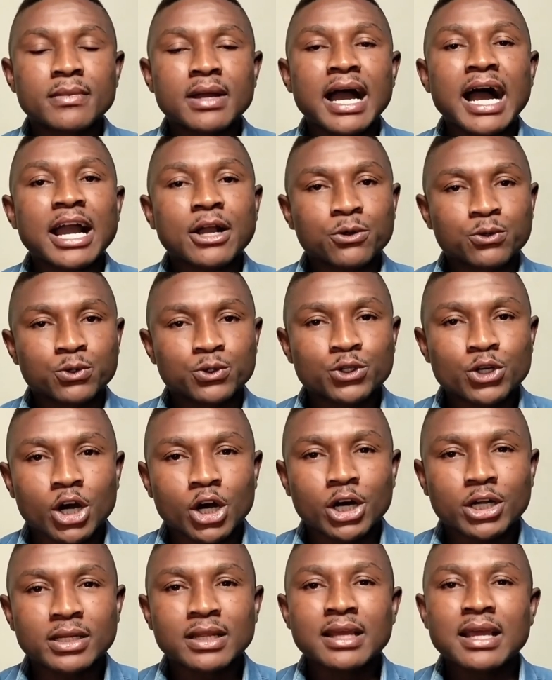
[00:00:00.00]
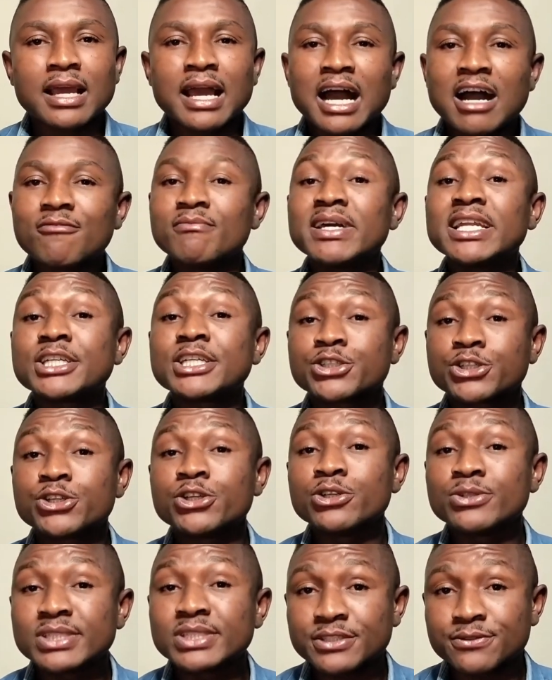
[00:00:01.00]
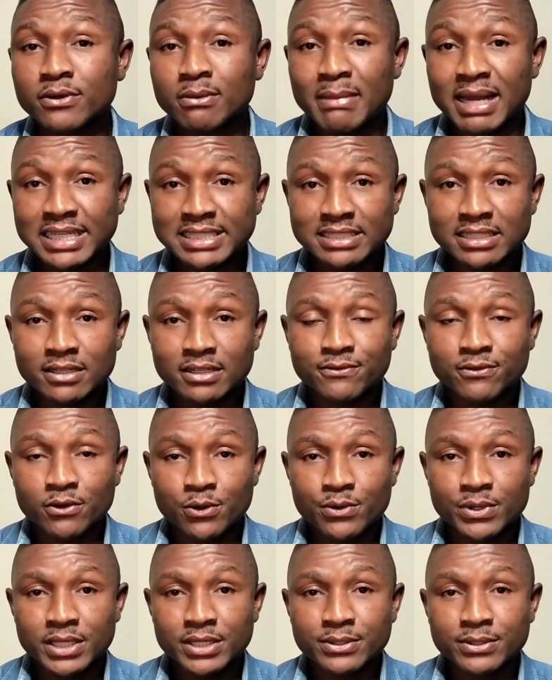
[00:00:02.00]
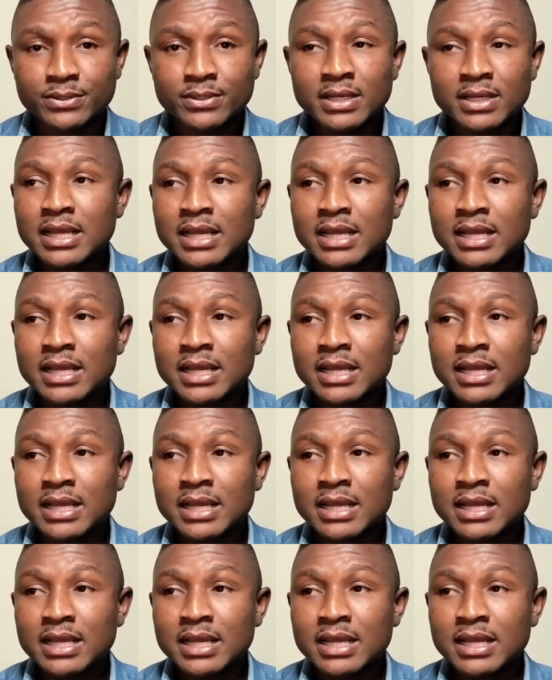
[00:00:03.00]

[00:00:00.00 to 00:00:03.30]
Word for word: I could not I've made excuses for myself for real.